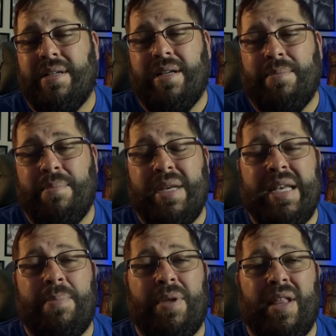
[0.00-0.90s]

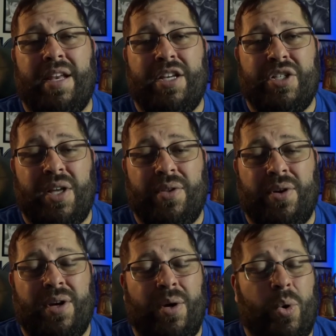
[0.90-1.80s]
manipulate each
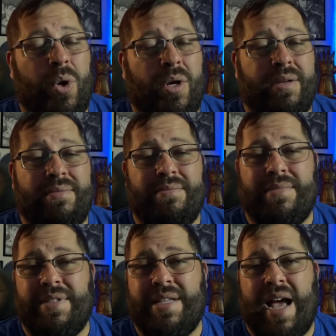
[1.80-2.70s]
other or
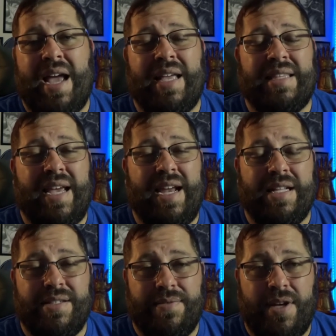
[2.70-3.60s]
die at the
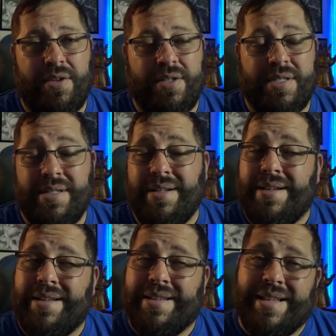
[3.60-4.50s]
hands of others,
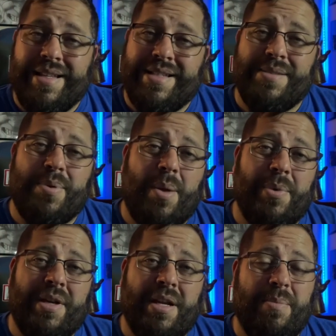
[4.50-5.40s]
then this is
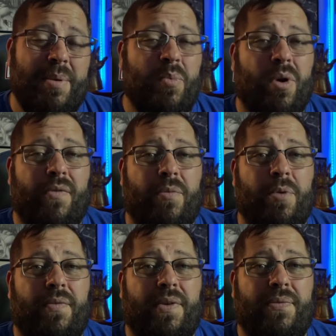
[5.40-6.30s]
probably going to be more of a
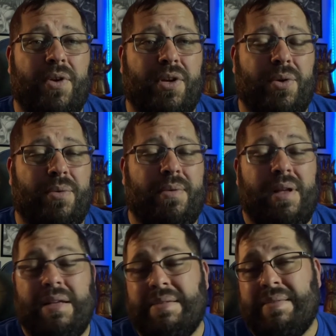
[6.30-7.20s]
movie for you.
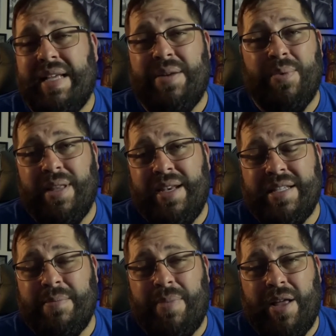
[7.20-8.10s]
It really
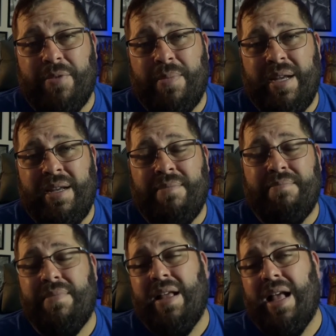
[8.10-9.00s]
doesn't bother me.
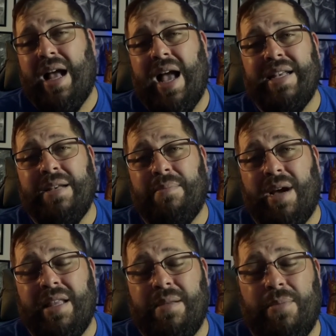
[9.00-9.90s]
I didn't
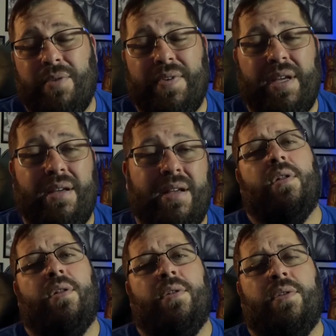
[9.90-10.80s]
mind the movie.
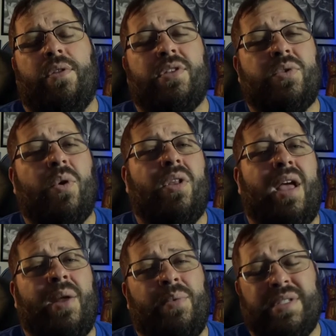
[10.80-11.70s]
The
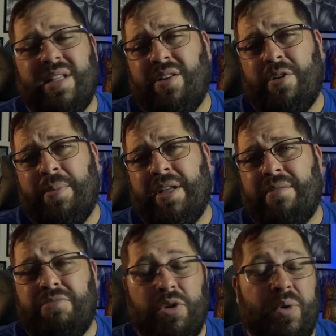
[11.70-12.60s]
storyline was a little bit
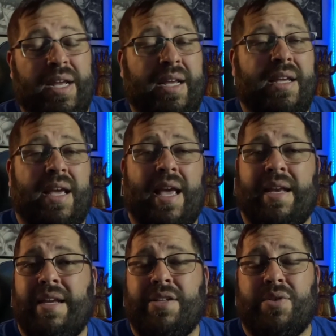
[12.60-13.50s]
unique
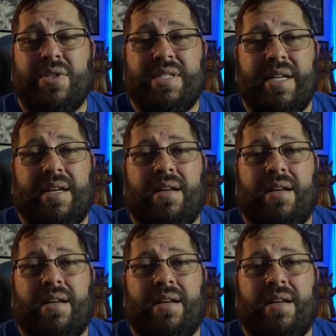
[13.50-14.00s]
and interesting.